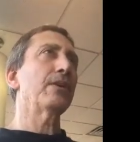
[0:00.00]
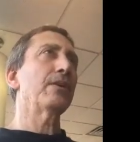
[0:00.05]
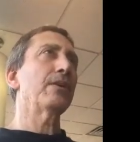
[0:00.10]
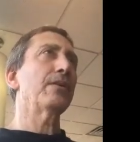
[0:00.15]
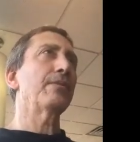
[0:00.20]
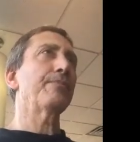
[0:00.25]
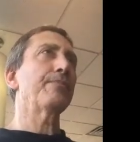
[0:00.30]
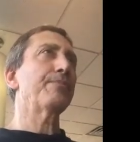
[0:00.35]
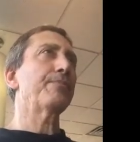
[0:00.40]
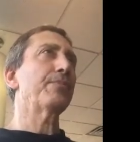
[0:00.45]
that's
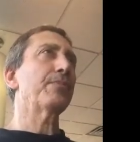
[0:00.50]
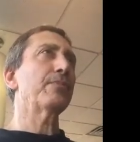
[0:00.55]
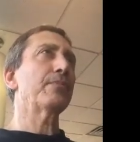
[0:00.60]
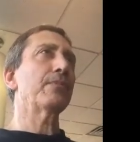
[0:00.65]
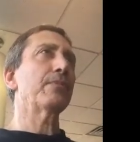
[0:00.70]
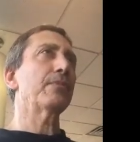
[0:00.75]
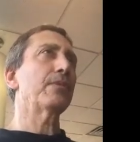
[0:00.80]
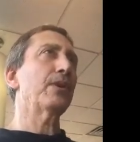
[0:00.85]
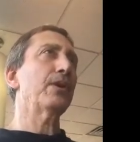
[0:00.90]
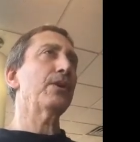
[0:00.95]
what I had to
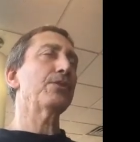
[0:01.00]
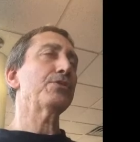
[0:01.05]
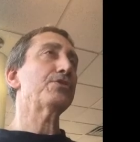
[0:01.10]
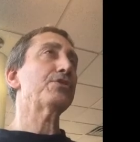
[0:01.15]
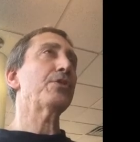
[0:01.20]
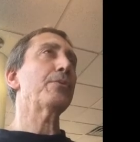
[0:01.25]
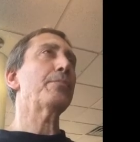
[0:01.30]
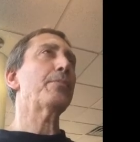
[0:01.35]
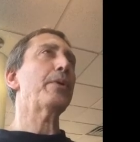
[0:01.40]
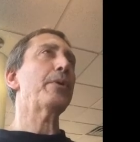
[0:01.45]
do. You know,
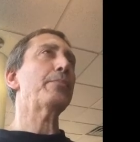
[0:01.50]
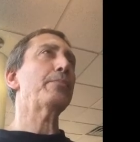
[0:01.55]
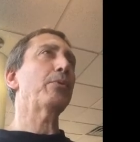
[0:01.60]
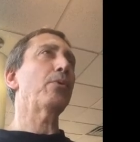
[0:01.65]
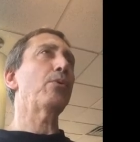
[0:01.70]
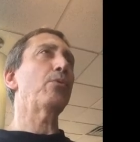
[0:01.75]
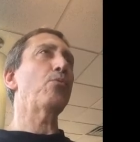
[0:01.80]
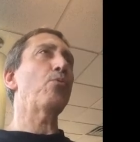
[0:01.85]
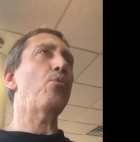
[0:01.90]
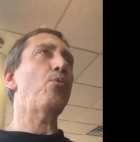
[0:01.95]
some
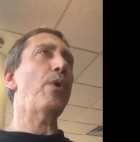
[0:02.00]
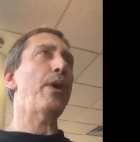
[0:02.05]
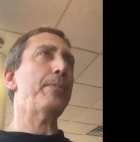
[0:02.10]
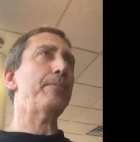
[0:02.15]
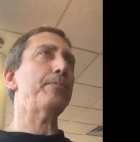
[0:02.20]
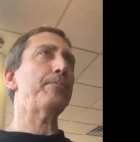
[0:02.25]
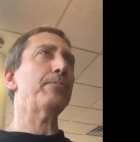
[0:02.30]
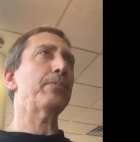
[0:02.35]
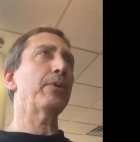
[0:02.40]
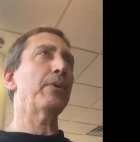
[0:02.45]
people whip
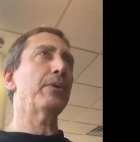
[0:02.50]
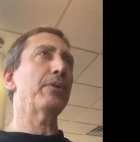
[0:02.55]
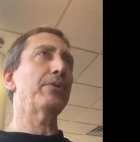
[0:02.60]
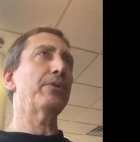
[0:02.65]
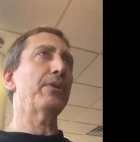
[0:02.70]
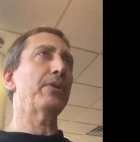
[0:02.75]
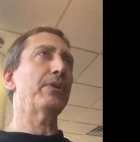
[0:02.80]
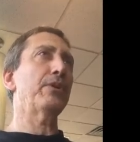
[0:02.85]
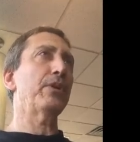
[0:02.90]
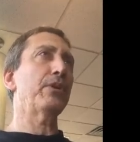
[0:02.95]
the. Yeah,
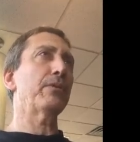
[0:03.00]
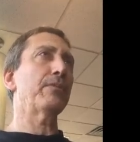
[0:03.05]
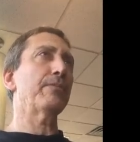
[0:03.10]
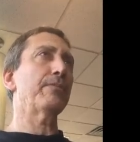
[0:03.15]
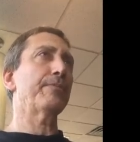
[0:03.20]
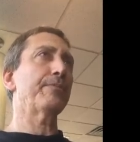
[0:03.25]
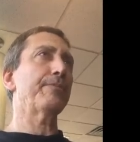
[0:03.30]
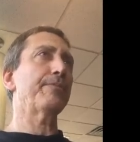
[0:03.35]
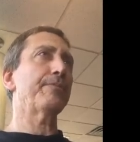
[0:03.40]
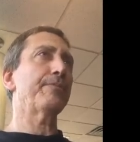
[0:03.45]
but she the, said
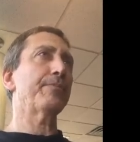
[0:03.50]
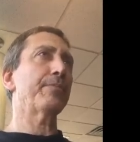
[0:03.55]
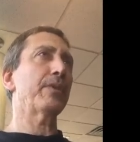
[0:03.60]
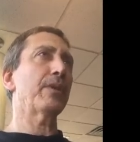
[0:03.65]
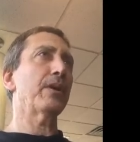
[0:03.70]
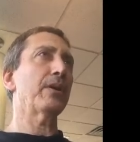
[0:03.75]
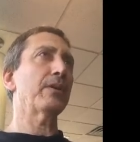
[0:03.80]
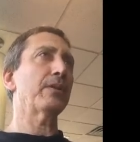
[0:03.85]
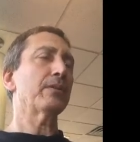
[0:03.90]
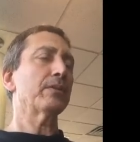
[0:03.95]
she said
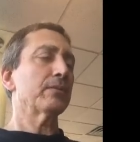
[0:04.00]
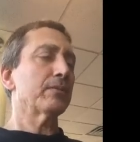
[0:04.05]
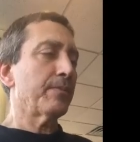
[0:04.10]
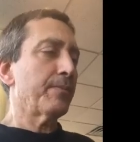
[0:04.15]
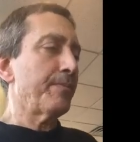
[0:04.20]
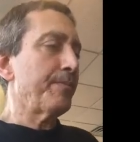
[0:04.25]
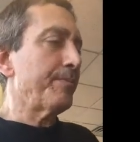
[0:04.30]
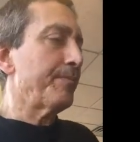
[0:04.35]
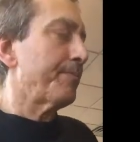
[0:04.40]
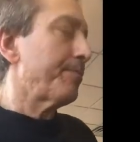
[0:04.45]
thirty-five
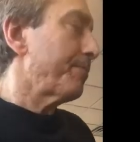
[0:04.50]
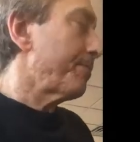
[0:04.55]
cents. Don't